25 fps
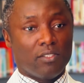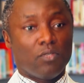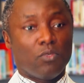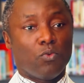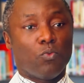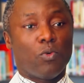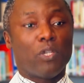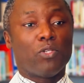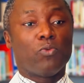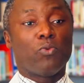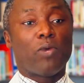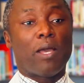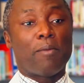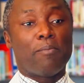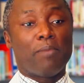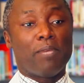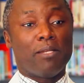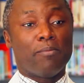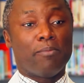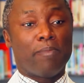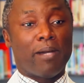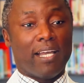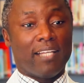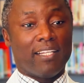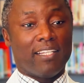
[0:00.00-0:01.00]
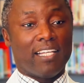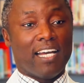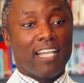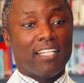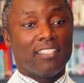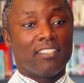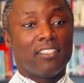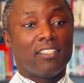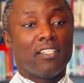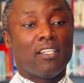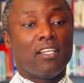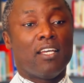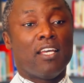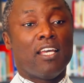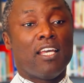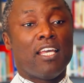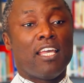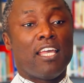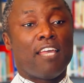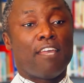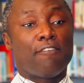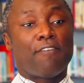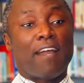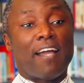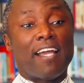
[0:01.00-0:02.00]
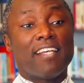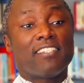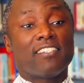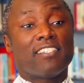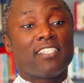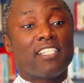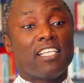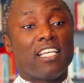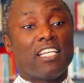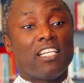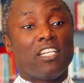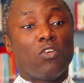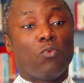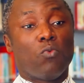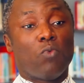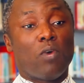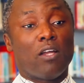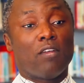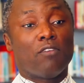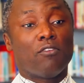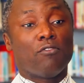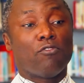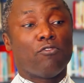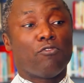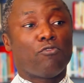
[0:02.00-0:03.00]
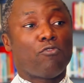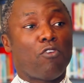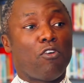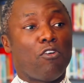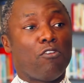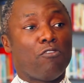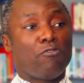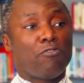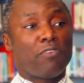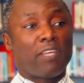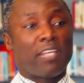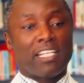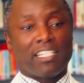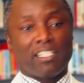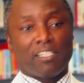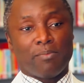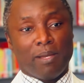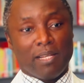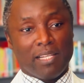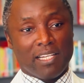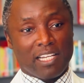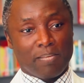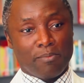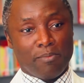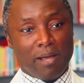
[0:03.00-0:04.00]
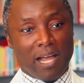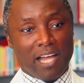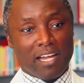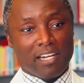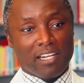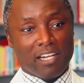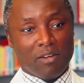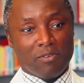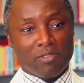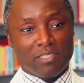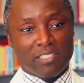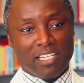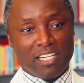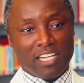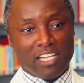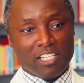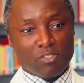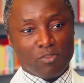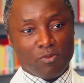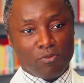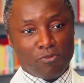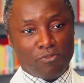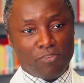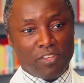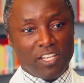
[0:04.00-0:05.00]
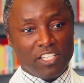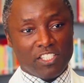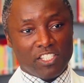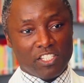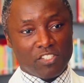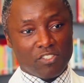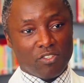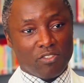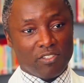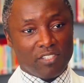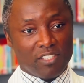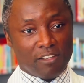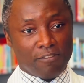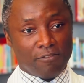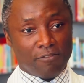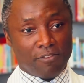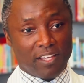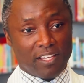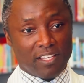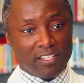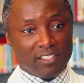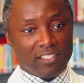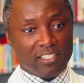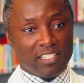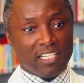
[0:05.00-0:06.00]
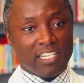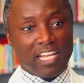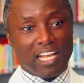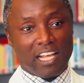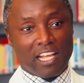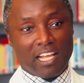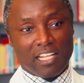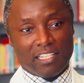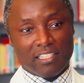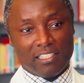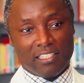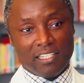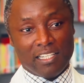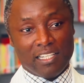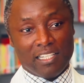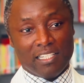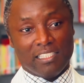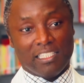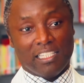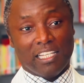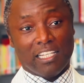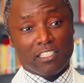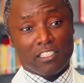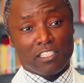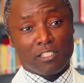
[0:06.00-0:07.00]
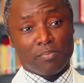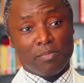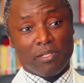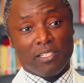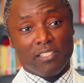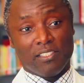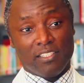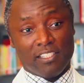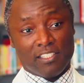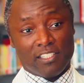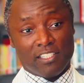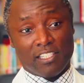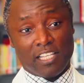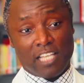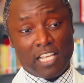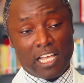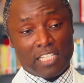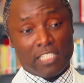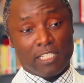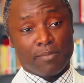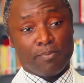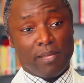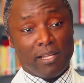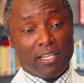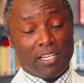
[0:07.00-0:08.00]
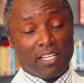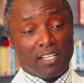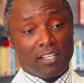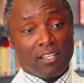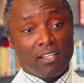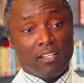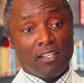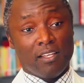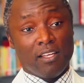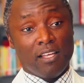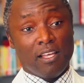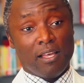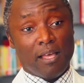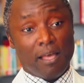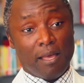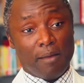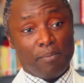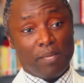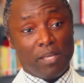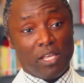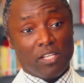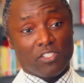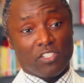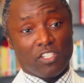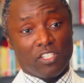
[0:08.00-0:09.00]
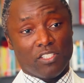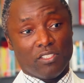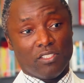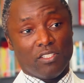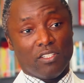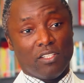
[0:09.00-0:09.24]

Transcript: What do I mean by that? If I see anyone of Hispanic background, there are some features on their face that tells me this is a Hispanic patient.